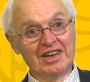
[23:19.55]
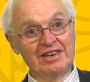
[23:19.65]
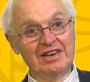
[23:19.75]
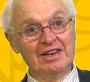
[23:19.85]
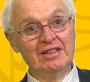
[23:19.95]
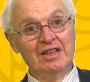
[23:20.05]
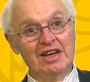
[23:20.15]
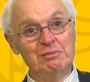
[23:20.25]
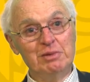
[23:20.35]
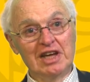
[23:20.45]
and
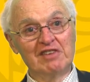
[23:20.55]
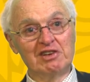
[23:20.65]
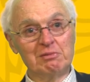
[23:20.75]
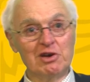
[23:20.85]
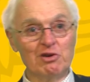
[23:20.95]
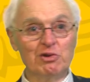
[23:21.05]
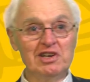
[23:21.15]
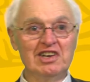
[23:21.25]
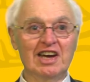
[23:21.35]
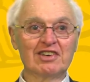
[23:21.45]
he'd be giving me a
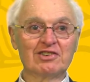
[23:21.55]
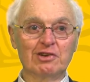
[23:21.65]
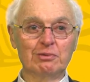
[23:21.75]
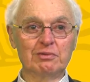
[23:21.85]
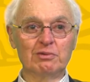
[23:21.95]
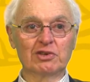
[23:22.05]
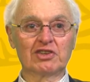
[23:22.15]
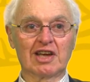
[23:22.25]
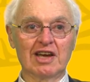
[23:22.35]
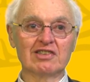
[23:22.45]
readout on what
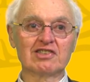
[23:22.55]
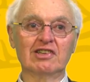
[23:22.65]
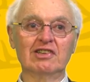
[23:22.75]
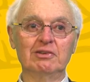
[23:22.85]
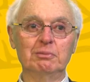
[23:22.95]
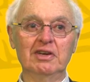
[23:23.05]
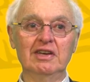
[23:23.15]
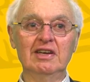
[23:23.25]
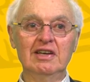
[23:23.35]
the council had been